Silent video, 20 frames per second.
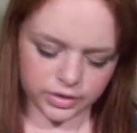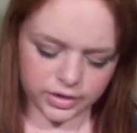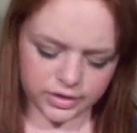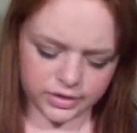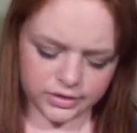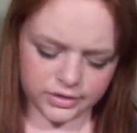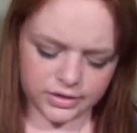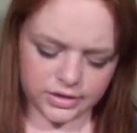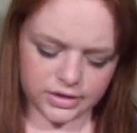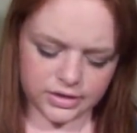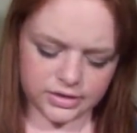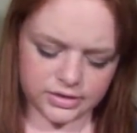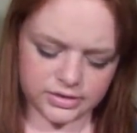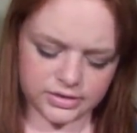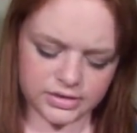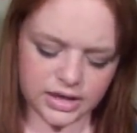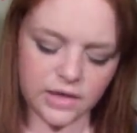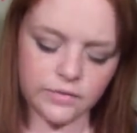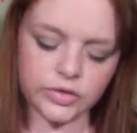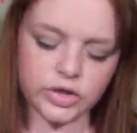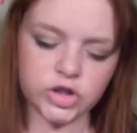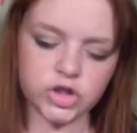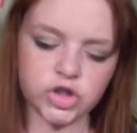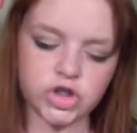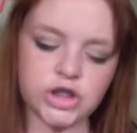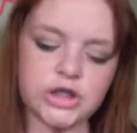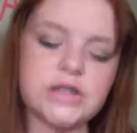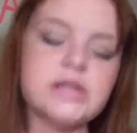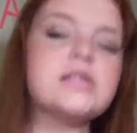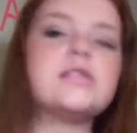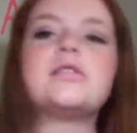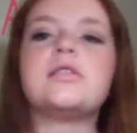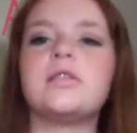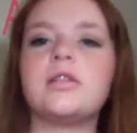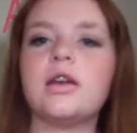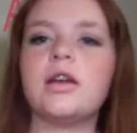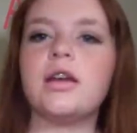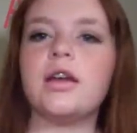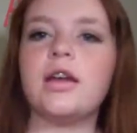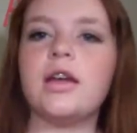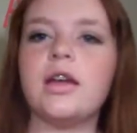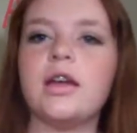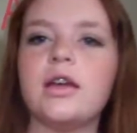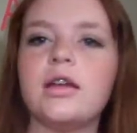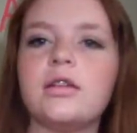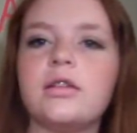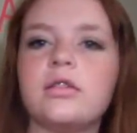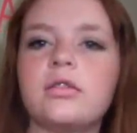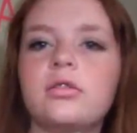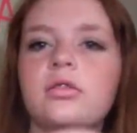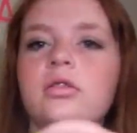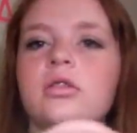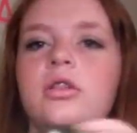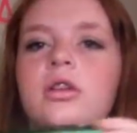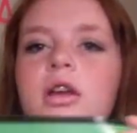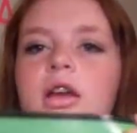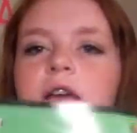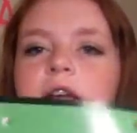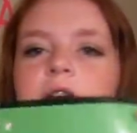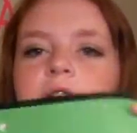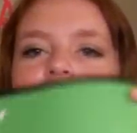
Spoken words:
and it is 70 sheets. And I